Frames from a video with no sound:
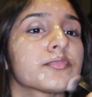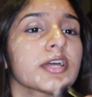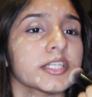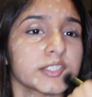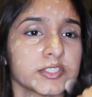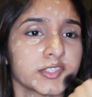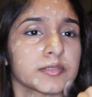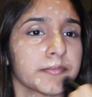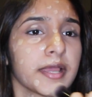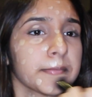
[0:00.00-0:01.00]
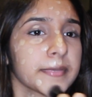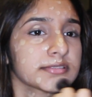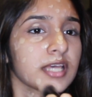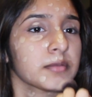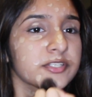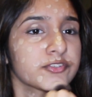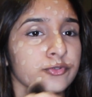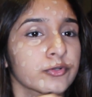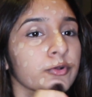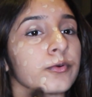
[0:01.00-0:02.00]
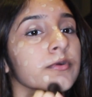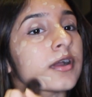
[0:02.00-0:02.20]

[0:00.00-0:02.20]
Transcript: brush by Masami Shuko.